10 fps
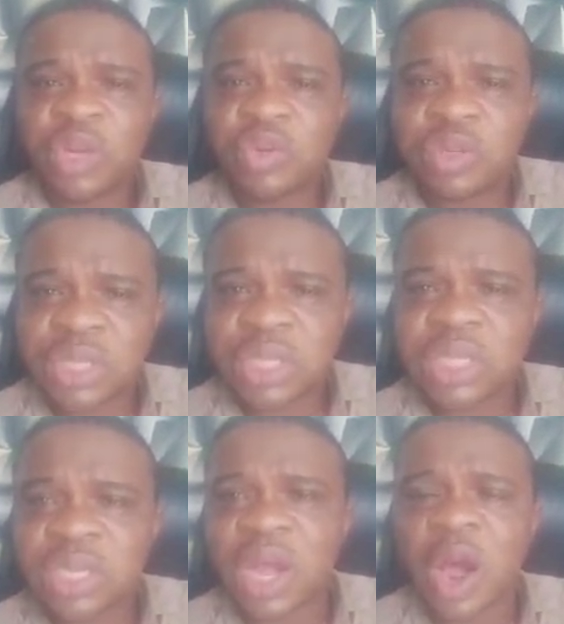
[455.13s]
You
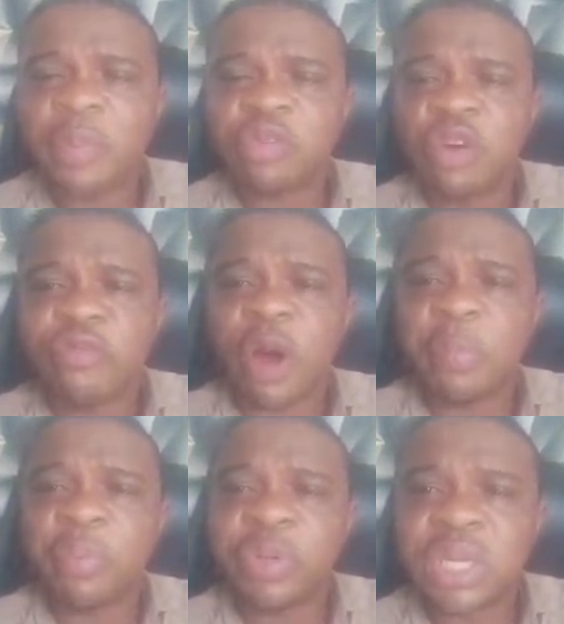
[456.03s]
see some of our
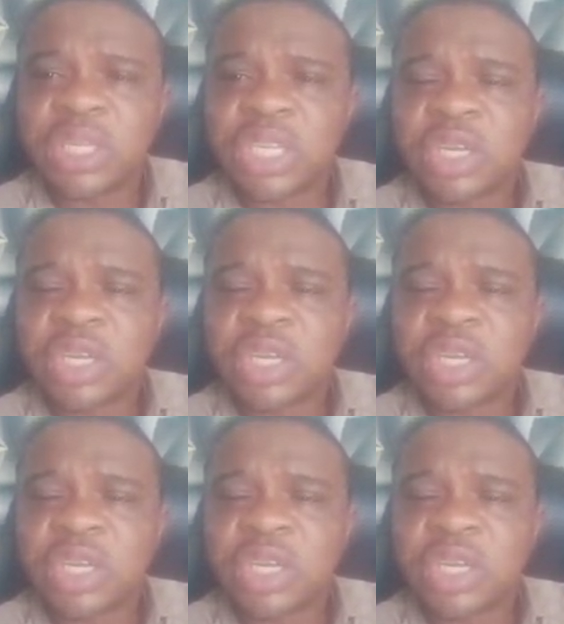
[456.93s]
projects,